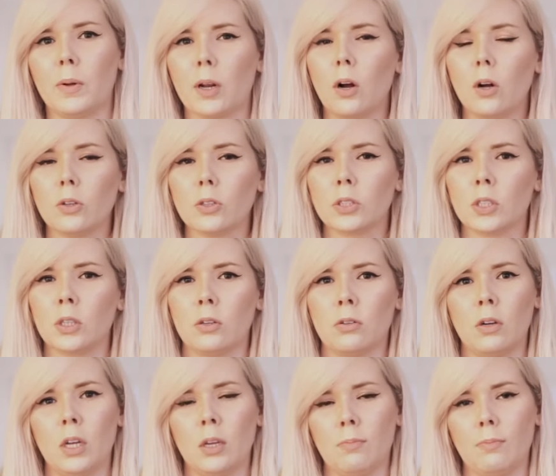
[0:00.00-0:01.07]
but
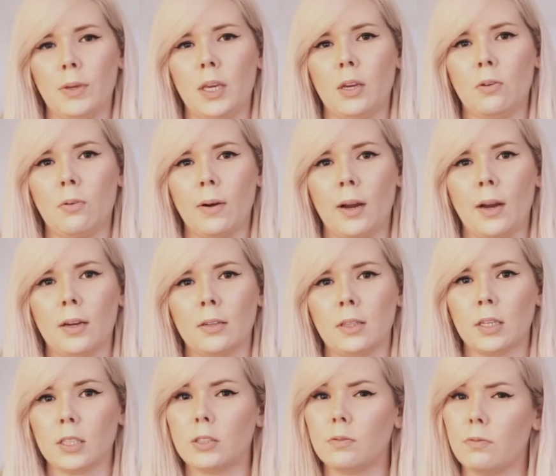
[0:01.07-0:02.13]
also be aware
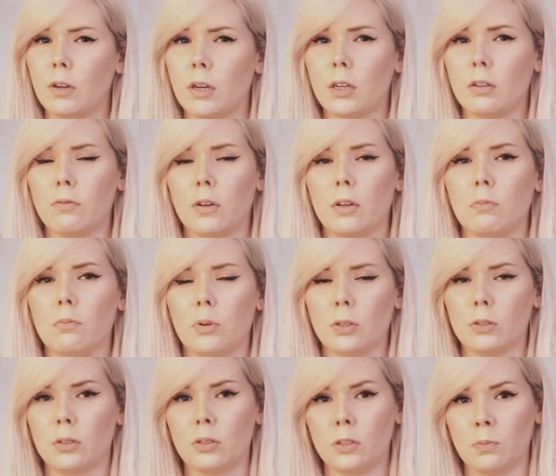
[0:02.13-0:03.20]
that it's very, very
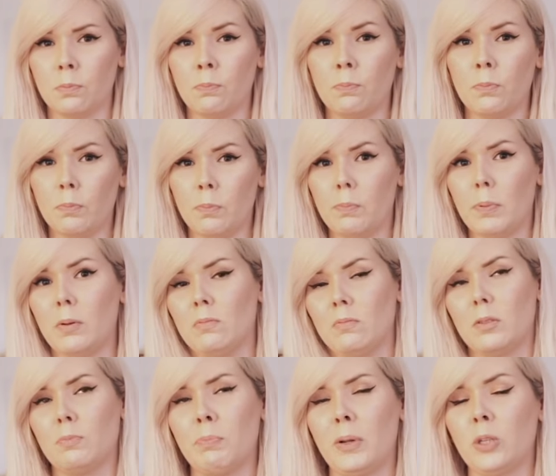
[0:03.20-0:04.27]
important to
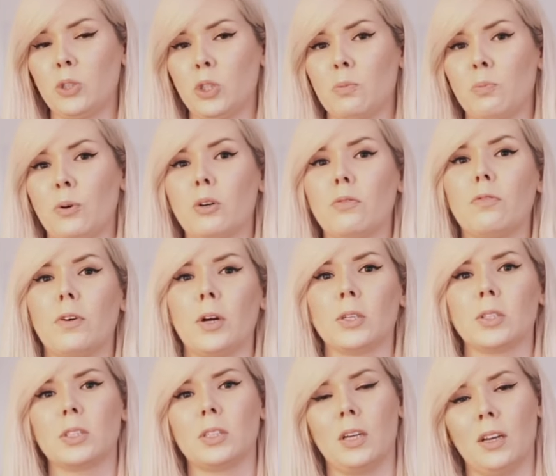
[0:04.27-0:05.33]
build your book
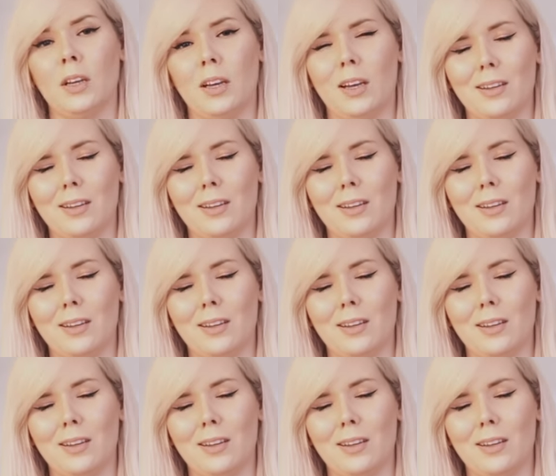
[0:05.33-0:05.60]
first